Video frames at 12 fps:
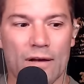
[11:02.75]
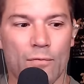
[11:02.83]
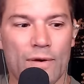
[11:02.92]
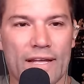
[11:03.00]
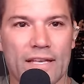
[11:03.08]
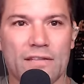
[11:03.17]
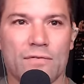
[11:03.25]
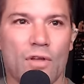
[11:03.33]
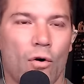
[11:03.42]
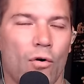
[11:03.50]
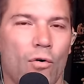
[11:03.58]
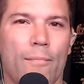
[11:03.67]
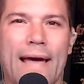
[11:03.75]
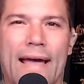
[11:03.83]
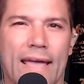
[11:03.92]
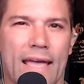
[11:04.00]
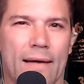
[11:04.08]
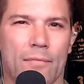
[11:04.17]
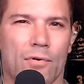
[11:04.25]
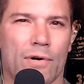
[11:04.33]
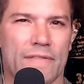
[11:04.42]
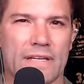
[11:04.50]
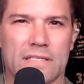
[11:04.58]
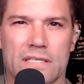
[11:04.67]
When the whole Matt Hamill, I
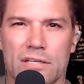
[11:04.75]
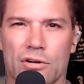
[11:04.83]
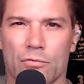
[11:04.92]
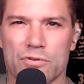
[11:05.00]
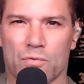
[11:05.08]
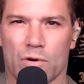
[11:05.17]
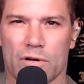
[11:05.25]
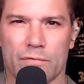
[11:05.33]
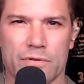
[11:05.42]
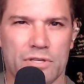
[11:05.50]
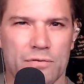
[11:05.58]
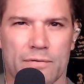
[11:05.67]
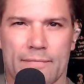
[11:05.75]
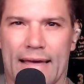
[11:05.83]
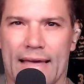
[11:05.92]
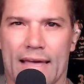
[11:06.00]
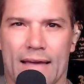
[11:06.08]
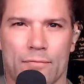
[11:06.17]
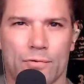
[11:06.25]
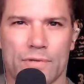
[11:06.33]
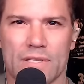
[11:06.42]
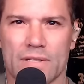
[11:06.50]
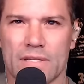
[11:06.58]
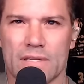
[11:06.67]
think Tito was working with you and Matt Hamill
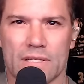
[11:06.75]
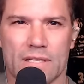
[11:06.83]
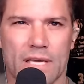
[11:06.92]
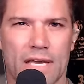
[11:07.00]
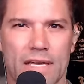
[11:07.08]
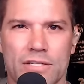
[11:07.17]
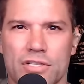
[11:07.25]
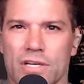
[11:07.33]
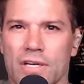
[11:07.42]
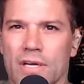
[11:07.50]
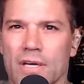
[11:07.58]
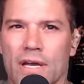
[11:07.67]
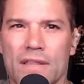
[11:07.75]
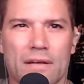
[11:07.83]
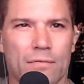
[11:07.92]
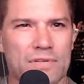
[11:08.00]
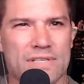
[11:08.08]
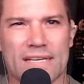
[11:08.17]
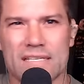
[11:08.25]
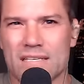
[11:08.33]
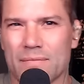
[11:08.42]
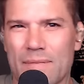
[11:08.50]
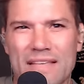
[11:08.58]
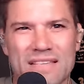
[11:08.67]
in the in the cage, and there was like
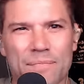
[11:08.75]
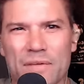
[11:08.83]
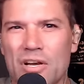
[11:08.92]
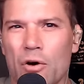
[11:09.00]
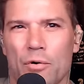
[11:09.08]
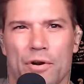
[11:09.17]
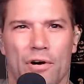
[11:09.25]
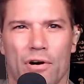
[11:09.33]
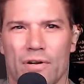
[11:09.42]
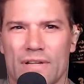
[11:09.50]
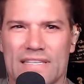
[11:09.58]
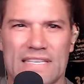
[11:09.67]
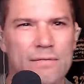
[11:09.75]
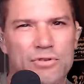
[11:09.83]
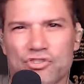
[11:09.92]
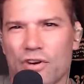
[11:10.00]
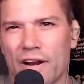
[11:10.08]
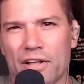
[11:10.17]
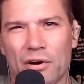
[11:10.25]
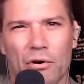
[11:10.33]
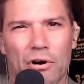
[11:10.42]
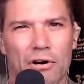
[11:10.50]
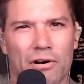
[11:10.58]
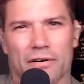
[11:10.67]
some something going on. Like he was trying to go
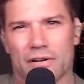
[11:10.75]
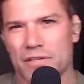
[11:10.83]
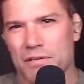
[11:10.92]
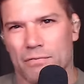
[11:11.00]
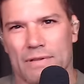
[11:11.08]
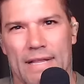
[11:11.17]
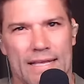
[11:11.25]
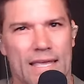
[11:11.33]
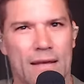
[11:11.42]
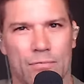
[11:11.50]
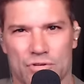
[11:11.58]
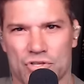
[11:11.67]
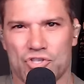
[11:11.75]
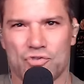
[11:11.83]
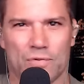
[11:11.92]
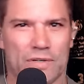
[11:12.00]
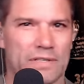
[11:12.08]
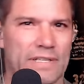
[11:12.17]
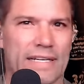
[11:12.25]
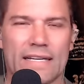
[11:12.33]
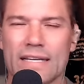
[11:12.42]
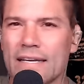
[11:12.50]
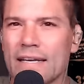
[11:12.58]
hard, and you were like, "Hey, we're just drilling."